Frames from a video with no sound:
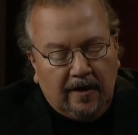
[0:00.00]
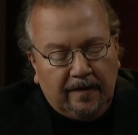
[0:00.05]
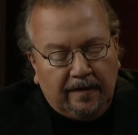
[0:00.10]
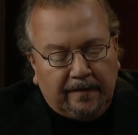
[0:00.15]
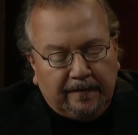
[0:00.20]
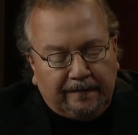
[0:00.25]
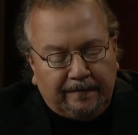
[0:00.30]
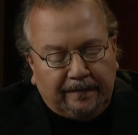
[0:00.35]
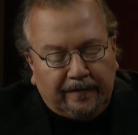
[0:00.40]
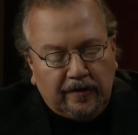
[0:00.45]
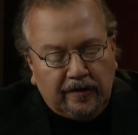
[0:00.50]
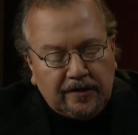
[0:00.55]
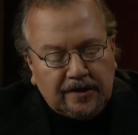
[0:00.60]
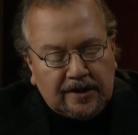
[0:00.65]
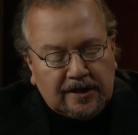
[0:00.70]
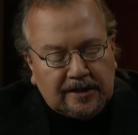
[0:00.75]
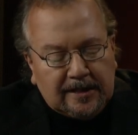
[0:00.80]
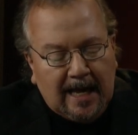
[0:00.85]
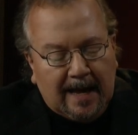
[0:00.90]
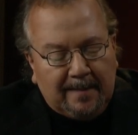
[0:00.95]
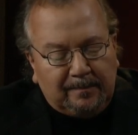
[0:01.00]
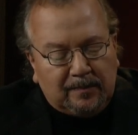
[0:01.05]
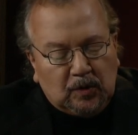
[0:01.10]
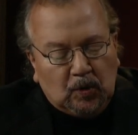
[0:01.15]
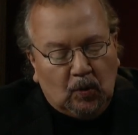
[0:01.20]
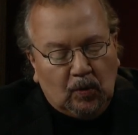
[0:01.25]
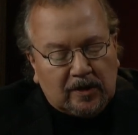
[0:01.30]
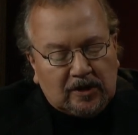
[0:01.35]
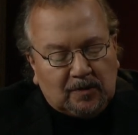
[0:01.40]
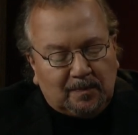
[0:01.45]
The first step
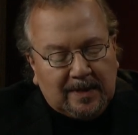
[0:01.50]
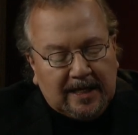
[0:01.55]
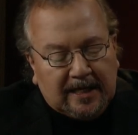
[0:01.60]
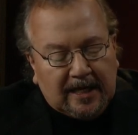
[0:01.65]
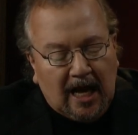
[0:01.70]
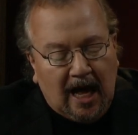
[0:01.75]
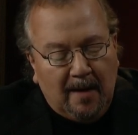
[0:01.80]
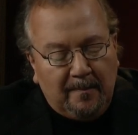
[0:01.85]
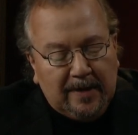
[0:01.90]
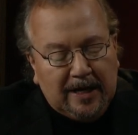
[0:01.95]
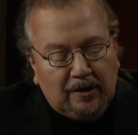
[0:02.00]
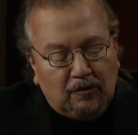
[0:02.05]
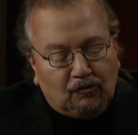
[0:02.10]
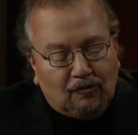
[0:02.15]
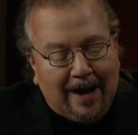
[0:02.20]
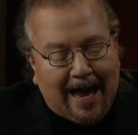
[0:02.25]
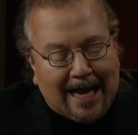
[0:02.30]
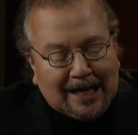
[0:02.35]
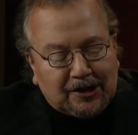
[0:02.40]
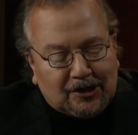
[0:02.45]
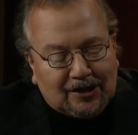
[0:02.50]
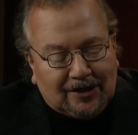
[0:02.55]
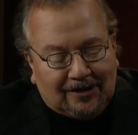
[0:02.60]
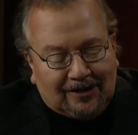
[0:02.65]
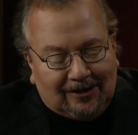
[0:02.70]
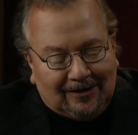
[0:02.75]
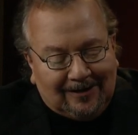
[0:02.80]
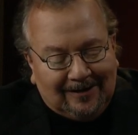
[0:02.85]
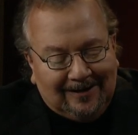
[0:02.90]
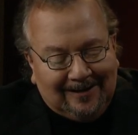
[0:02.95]
towards becoming
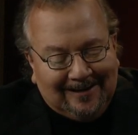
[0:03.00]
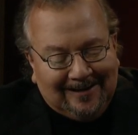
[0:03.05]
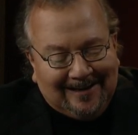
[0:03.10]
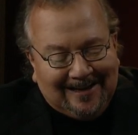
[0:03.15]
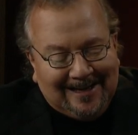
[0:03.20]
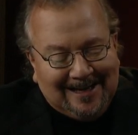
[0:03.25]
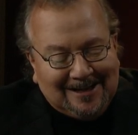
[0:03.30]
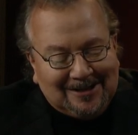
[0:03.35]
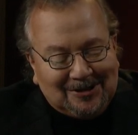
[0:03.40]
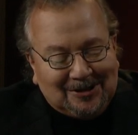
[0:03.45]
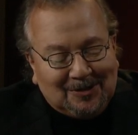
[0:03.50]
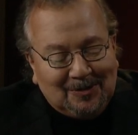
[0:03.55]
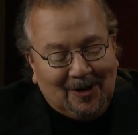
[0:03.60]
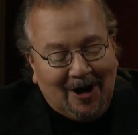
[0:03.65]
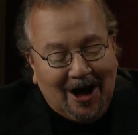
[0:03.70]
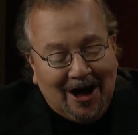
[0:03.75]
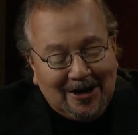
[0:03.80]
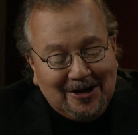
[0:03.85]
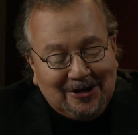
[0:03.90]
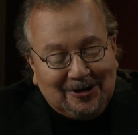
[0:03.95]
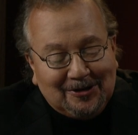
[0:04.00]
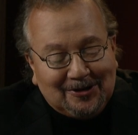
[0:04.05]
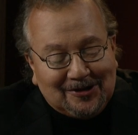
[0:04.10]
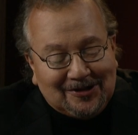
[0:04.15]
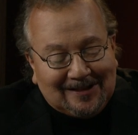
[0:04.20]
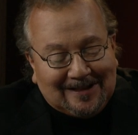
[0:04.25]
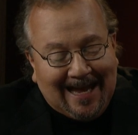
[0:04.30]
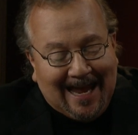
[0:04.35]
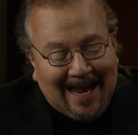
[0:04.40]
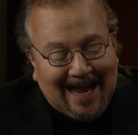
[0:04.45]
rational is to
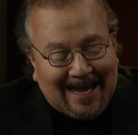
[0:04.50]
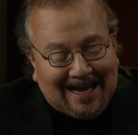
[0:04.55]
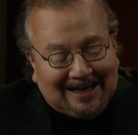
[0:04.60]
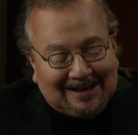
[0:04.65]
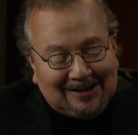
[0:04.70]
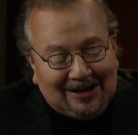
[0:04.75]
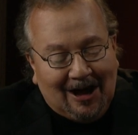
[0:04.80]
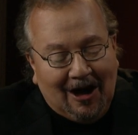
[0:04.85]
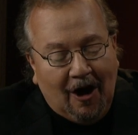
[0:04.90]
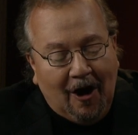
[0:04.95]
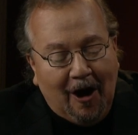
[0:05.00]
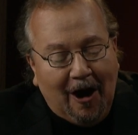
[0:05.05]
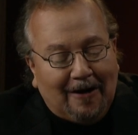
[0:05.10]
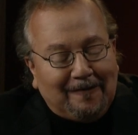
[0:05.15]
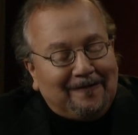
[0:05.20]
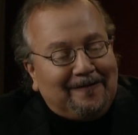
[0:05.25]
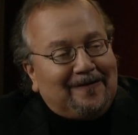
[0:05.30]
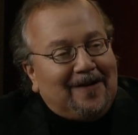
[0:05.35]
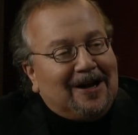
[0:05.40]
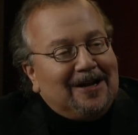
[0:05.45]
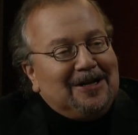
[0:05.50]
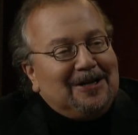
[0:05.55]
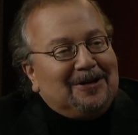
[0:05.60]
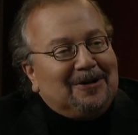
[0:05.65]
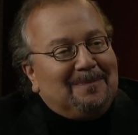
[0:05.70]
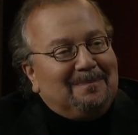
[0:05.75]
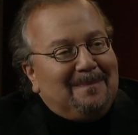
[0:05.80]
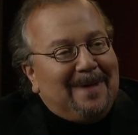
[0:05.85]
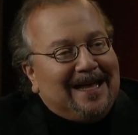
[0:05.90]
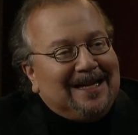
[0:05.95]
understand our
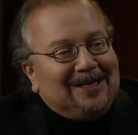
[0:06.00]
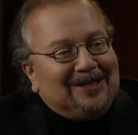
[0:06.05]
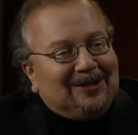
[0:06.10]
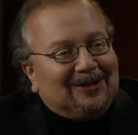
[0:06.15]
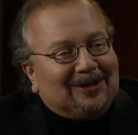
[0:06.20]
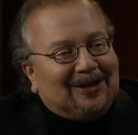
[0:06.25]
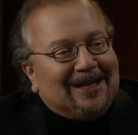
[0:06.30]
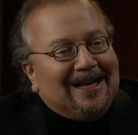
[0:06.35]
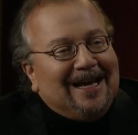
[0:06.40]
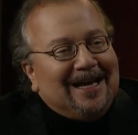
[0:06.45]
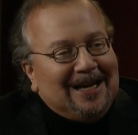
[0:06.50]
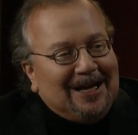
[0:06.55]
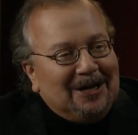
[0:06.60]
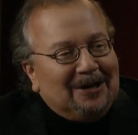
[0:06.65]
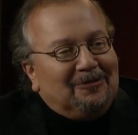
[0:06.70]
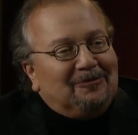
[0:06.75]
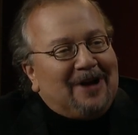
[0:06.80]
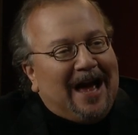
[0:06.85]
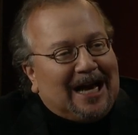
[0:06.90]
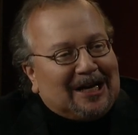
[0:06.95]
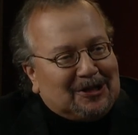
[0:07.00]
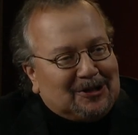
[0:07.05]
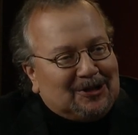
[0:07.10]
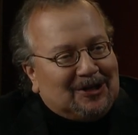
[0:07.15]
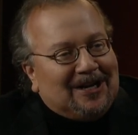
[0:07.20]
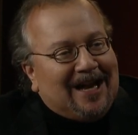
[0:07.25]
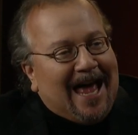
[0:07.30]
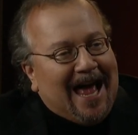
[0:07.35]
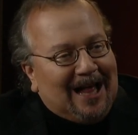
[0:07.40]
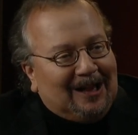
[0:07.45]
fundamental
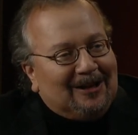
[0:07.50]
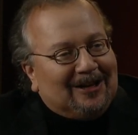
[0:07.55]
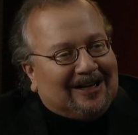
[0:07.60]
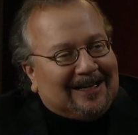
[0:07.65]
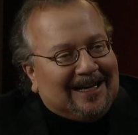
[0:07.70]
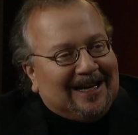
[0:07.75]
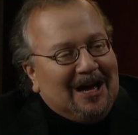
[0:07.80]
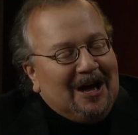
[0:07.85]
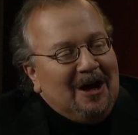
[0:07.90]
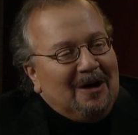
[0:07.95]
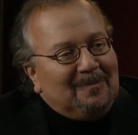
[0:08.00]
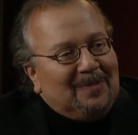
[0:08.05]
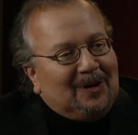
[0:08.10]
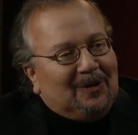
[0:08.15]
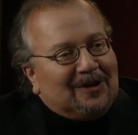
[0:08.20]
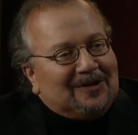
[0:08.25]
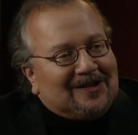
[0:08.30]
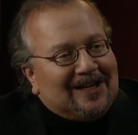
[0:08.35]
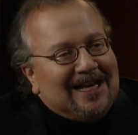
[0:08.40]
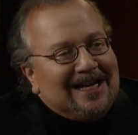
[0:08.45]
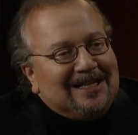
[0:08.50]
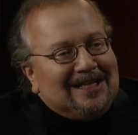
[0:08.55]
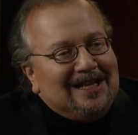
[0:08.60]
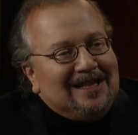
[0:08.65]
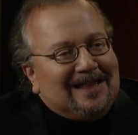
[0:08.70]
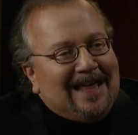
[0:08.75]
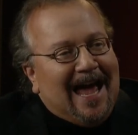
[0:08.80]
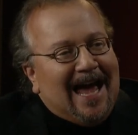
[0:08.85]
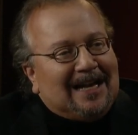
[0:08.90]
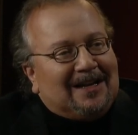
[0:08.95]
irrationality. Because
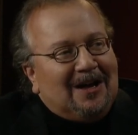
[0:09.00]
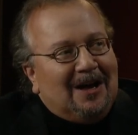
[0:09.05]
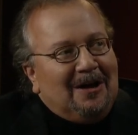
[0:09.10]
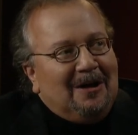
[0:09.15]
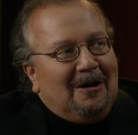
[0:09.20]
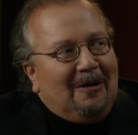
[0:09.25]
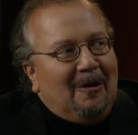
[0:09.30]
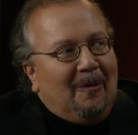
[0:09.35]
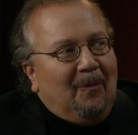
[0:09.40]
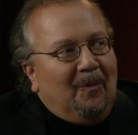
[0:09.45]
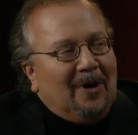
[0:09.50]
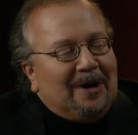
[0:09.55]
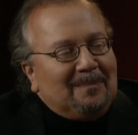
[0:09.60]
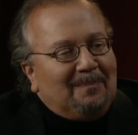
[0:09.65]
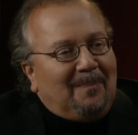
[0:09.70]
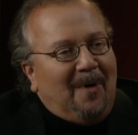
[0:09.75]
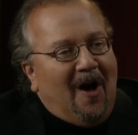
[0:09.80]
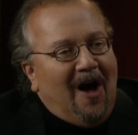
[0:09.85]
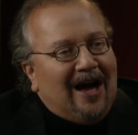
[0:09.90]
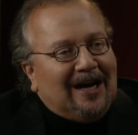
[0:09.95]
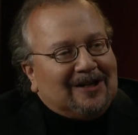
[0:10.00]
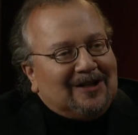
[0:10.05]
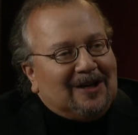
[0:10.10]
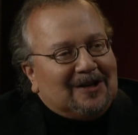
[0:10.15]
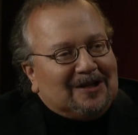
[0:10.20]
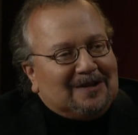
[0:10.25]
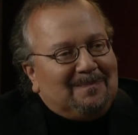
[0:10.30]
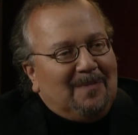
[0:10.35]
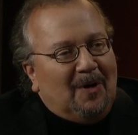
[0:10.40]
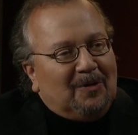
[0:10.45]
isn't that what bogs
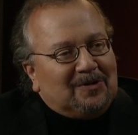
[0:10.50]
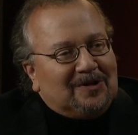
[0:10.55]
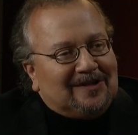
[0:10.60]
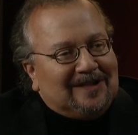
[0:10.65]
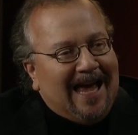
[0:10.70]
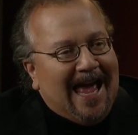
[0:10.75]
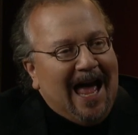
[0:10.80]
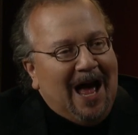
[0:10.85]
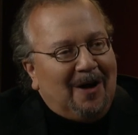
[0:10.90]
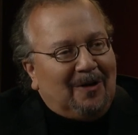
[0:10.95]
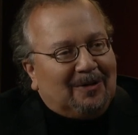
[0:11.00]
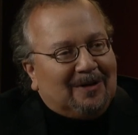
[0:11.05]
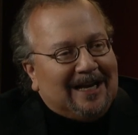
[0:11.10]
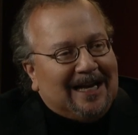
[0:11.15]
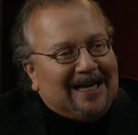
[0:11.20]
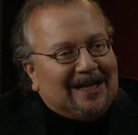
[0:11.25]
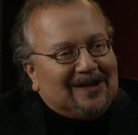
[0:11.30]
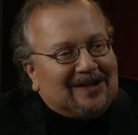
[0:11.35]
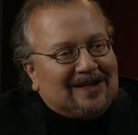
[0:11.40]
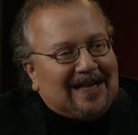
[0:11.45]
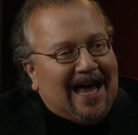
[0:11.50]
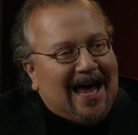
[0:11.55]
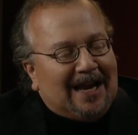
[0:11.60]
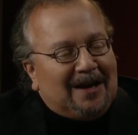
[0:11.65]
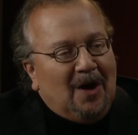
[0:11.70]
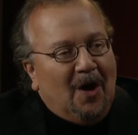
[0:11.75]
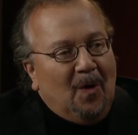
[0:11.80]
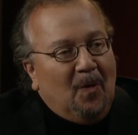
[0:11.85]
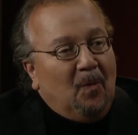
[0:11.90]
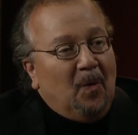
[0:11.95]
us most down, is
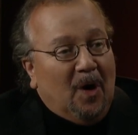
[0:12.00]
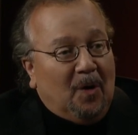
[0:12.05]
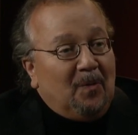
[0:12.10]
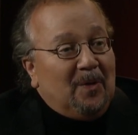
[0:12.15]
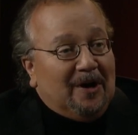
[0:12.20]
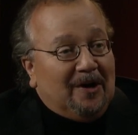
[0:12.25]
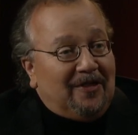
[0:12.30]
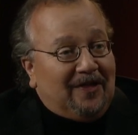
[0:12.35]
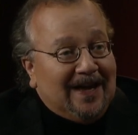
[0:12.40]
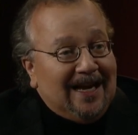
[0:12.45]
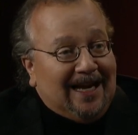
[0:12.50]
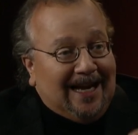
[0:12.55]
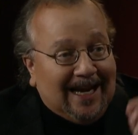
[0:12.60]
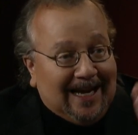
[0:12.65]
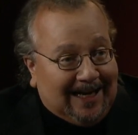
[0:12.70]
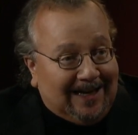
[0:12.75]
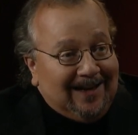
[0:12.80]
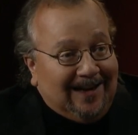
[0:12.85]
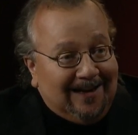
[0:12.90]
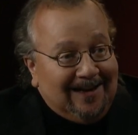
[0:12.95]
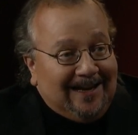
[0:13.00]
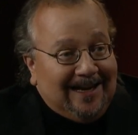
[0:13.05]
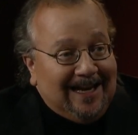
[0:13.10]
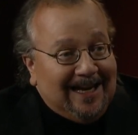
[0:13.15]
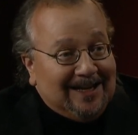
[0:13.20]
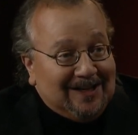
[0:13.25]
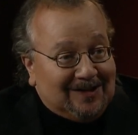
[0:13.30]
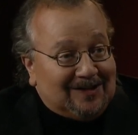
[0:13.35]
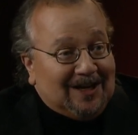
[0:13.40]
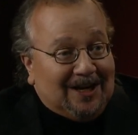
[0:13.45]
that what we're thinking
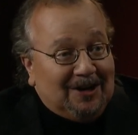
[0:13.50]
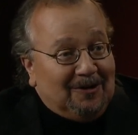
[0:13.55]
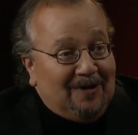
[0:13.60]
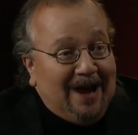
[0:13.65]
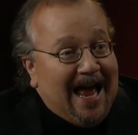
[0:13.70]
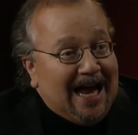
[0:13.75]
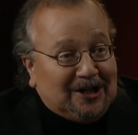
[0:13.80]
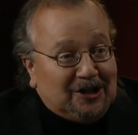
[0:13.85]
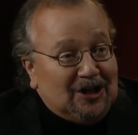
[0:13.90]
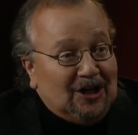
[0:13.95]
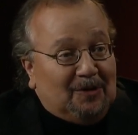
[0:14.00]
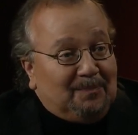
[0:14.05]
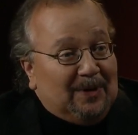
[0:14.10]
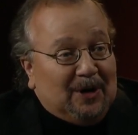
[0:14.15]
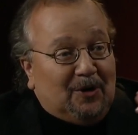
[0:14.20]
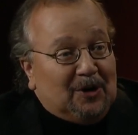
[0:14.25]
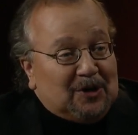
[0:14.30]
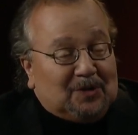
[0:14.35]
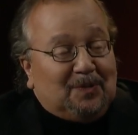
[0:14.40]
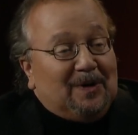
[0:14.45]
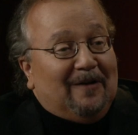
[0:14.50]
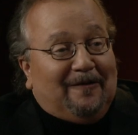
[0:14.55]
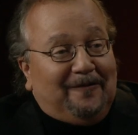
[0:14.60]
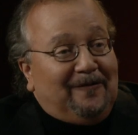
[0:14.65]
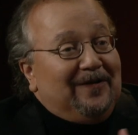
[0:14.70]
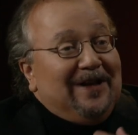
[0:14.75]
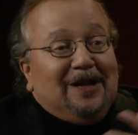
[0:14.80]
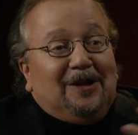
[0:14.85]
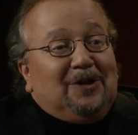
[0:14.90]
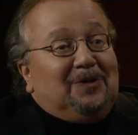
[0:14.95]
is irrational because we are
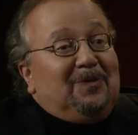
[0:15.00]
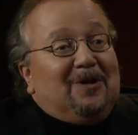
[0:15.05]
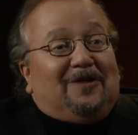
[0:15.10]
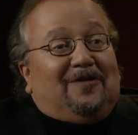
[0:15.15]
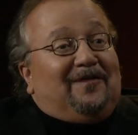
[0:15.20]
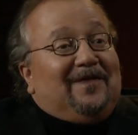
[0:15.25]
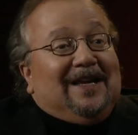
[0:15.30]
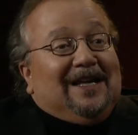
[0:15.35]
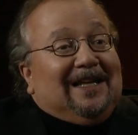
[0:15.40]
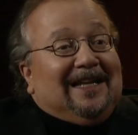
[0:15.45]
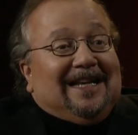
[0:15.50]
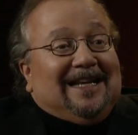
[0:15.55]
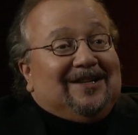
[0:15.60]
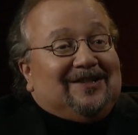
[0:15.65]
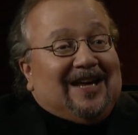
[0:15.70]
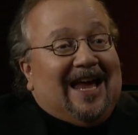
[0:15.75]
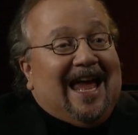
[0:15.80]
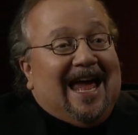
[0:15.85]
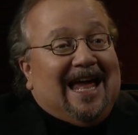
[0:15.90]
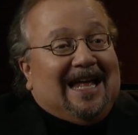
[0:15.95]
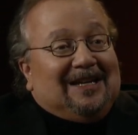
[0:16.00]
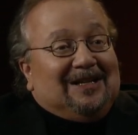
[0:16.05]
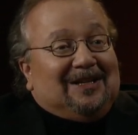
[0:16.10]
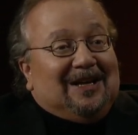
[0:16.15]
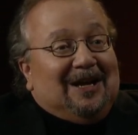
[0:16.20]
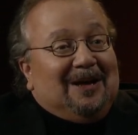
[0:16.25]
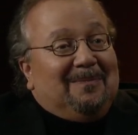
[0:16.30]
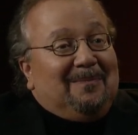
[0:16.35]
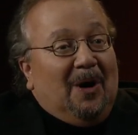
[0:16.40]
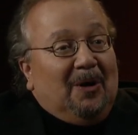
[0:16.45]
filled with feelings and
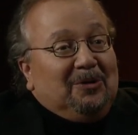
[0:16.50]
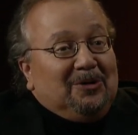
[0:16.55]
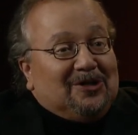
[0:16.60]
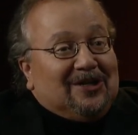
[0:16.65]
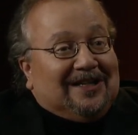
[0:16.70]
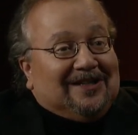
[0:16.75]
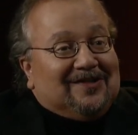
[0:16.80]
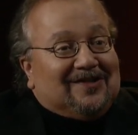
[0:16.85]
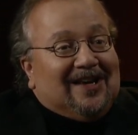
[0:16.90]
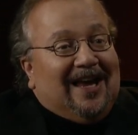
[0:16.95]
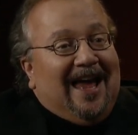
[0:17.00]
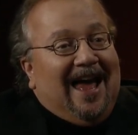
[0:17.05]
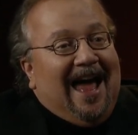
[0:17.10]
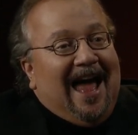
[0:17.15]
emotions?